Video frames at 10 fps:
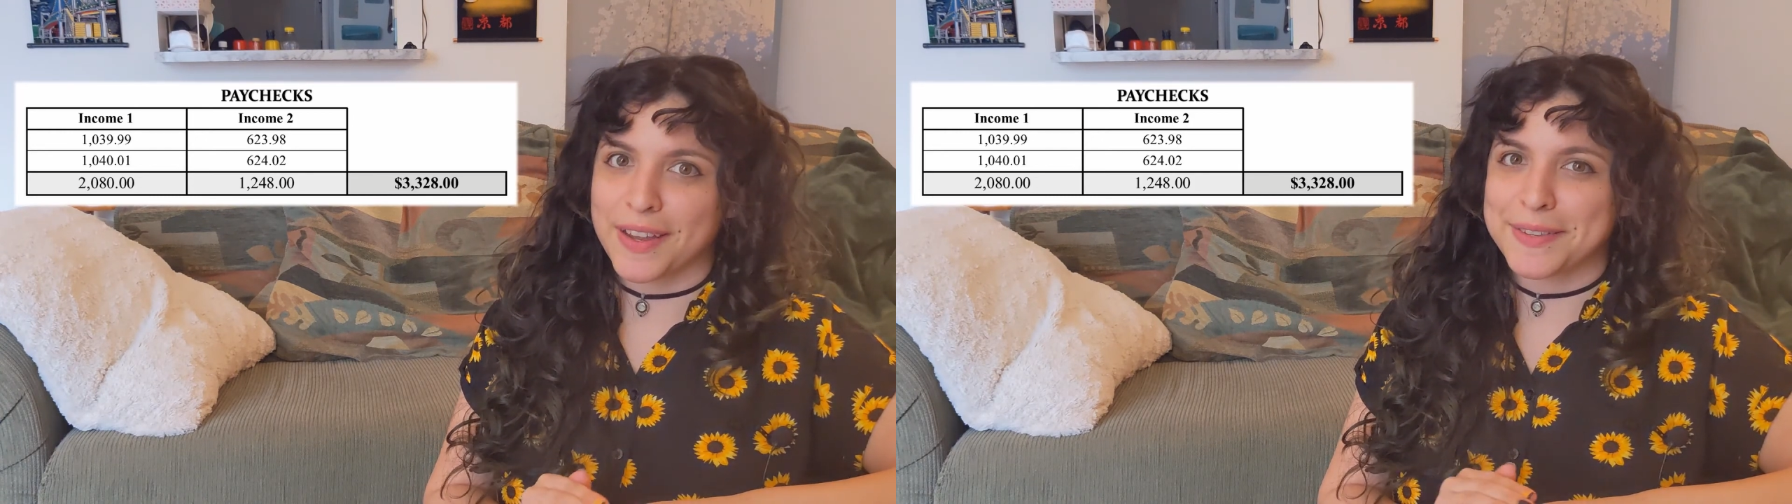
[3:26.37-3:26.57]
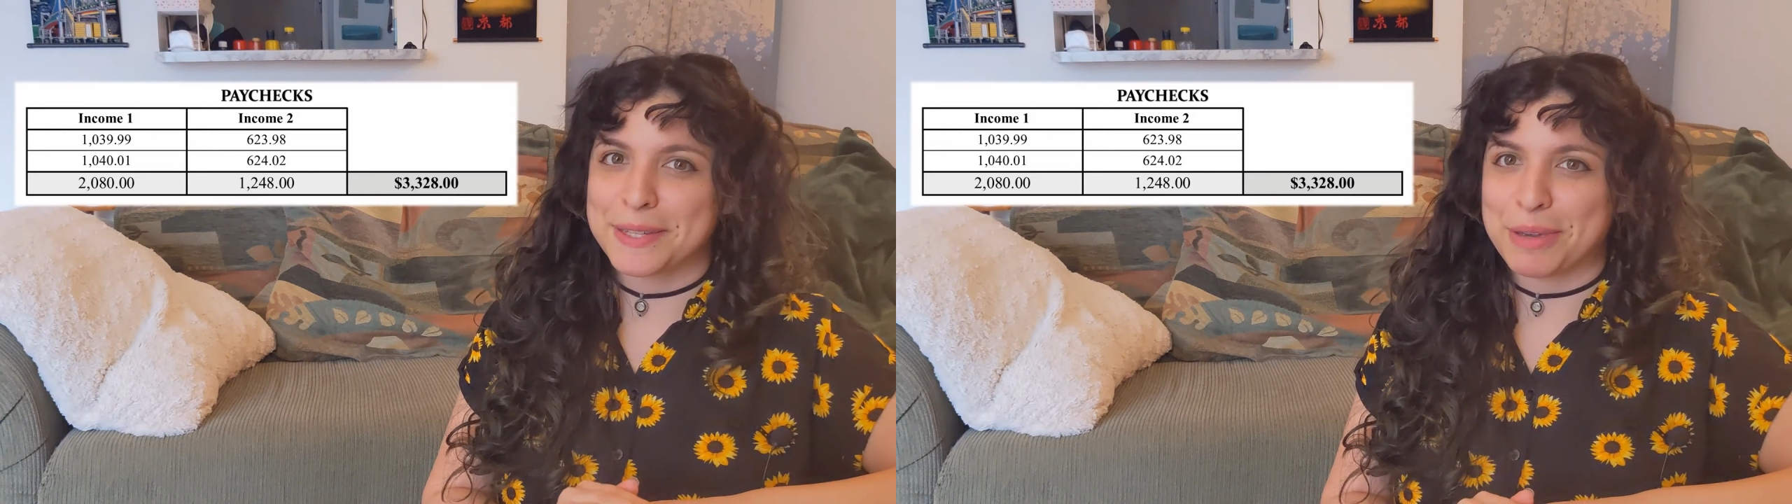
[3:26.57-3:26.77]

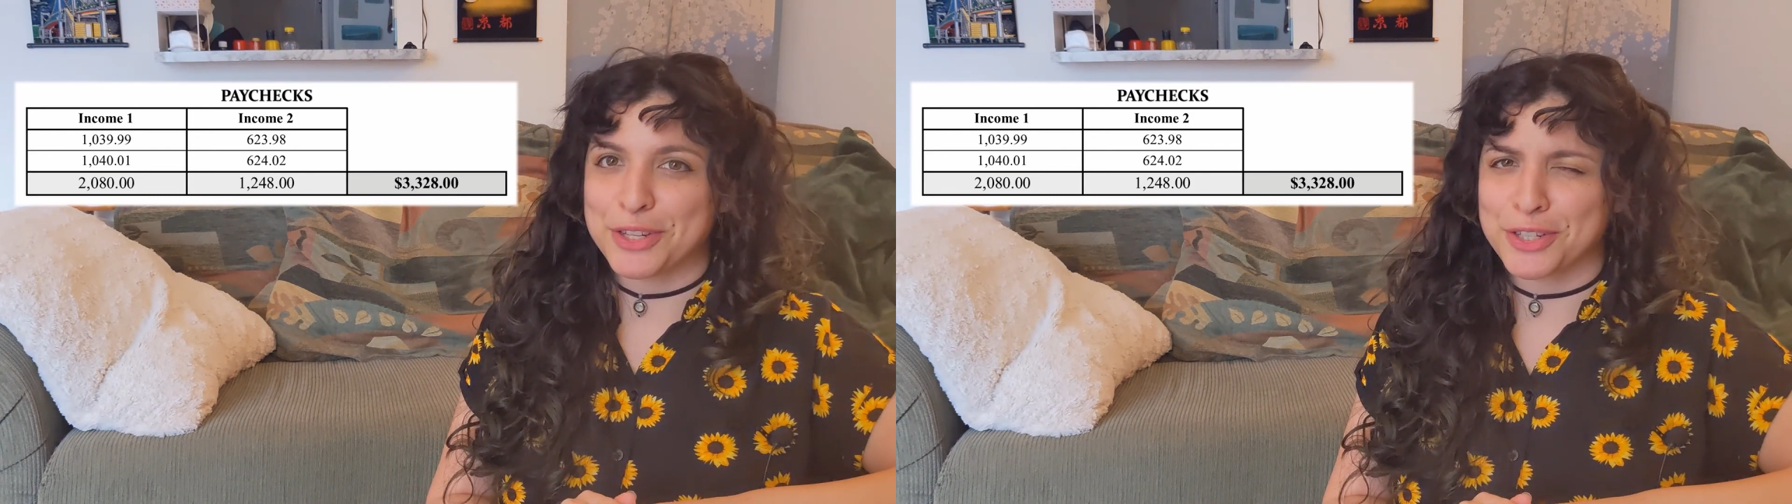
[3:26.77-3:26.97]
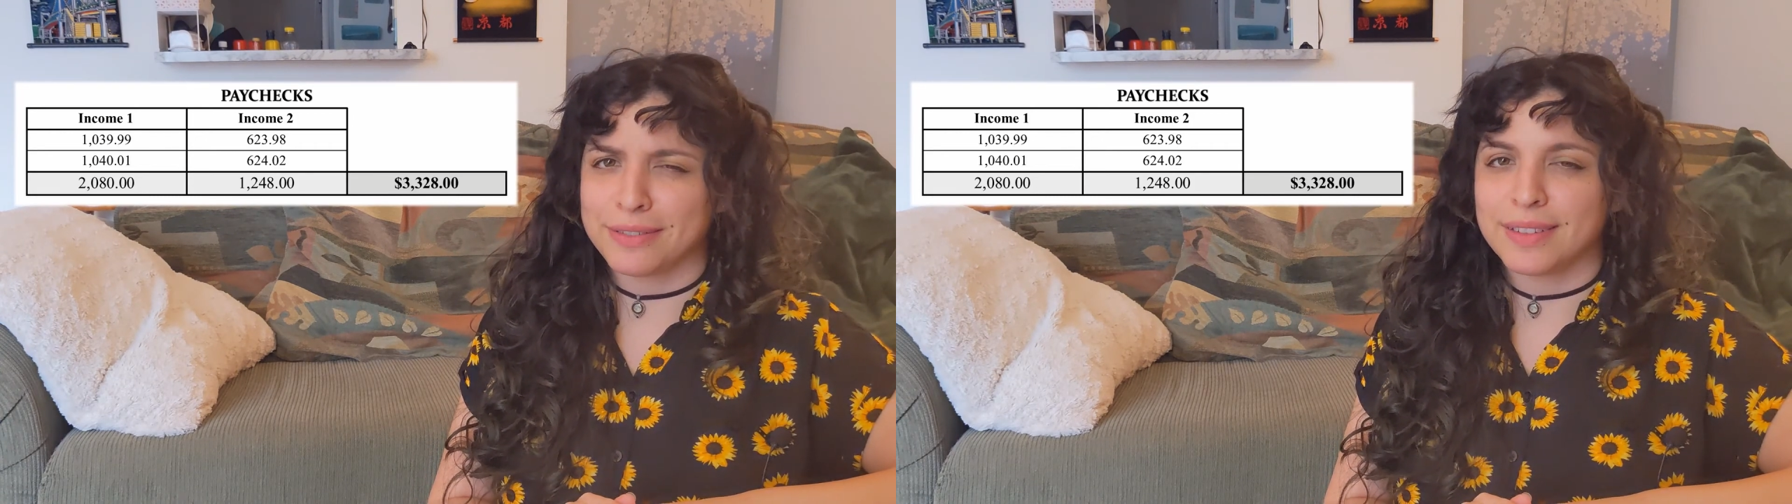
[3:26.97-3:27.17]

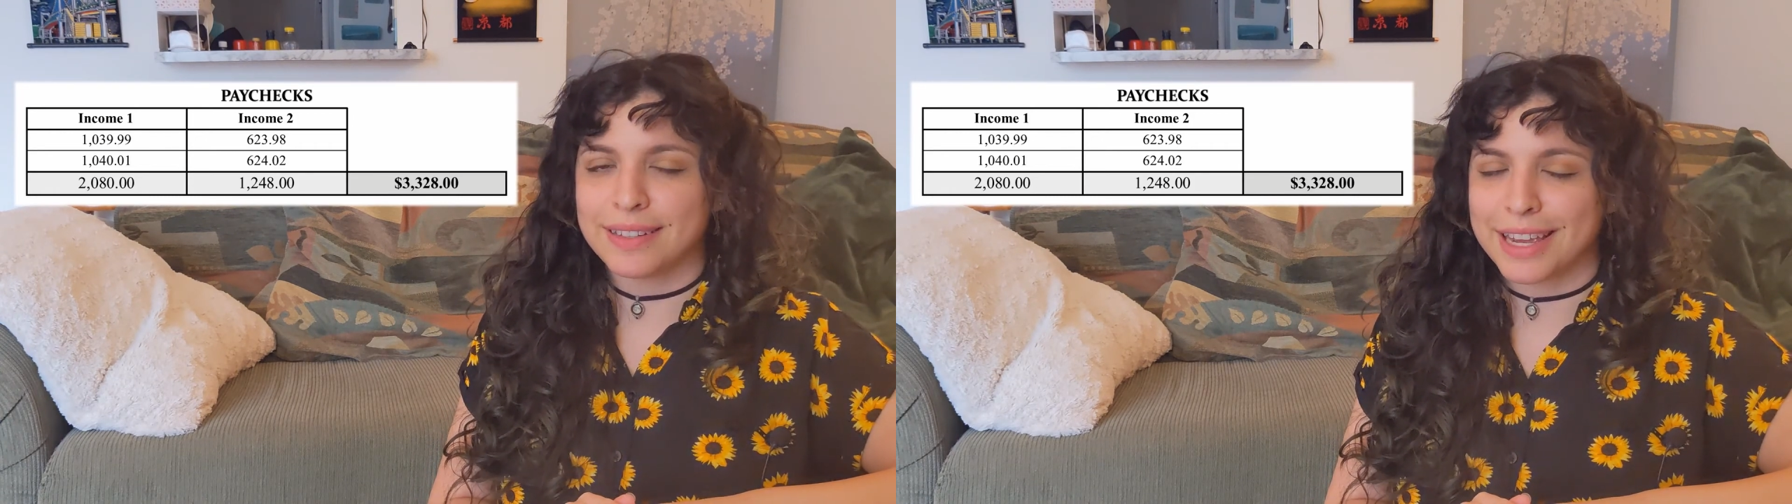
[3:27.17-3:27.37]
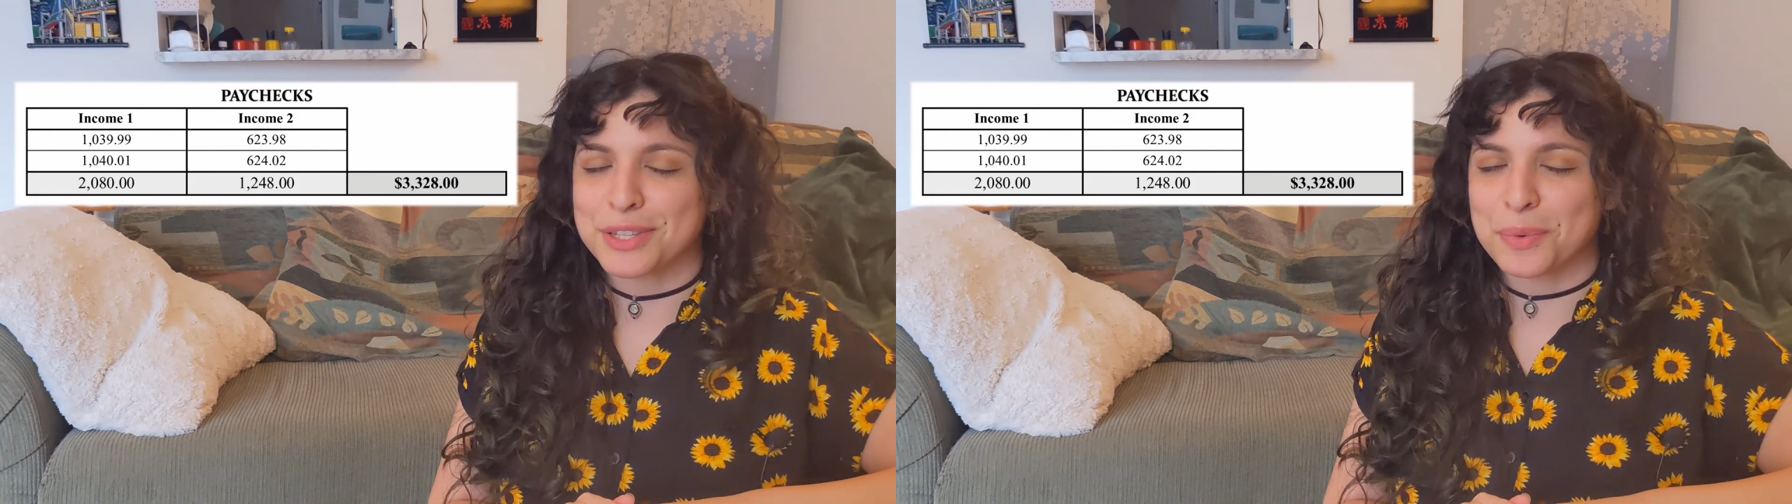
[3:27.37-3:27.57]
estimation, in
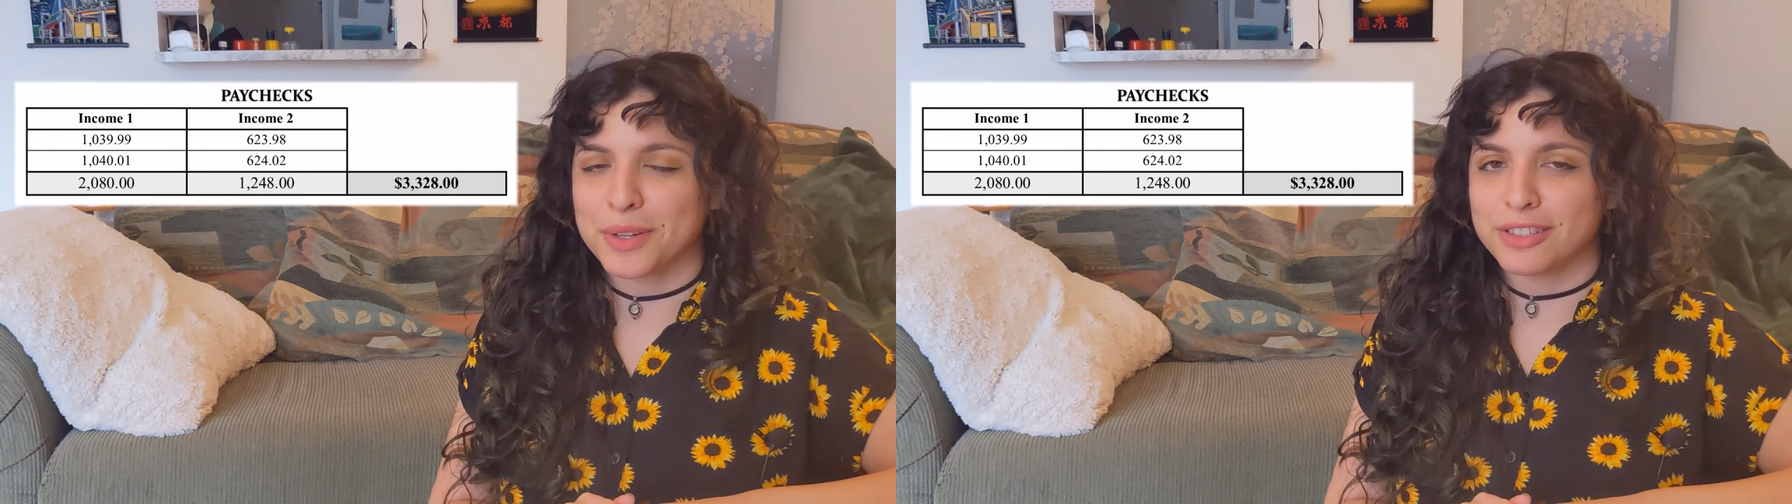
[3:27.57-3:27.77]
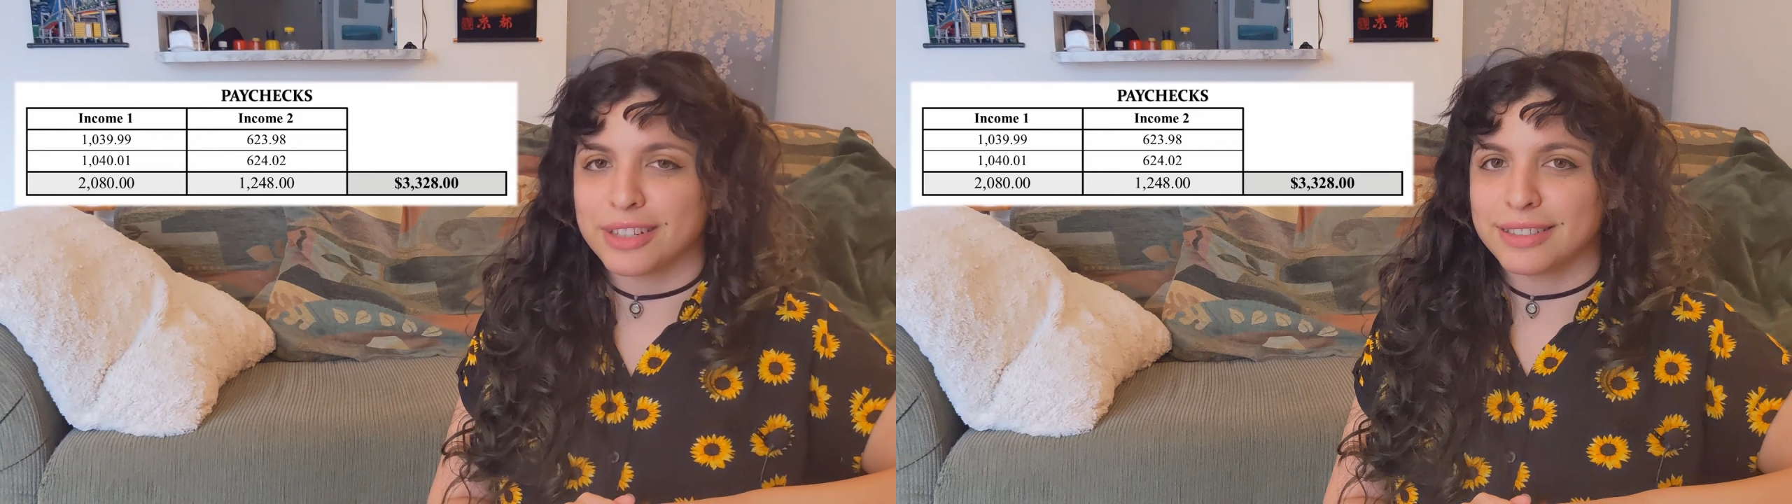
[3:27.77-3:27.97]
case you're
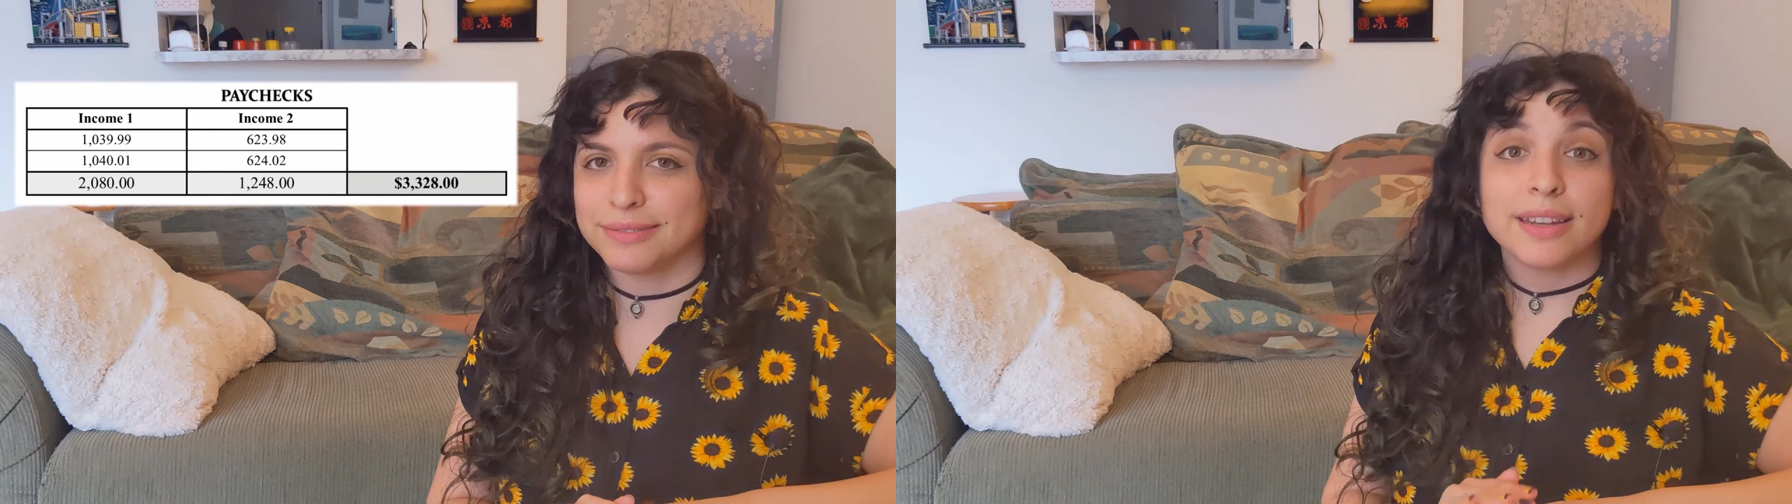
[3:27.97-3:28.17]
wondering.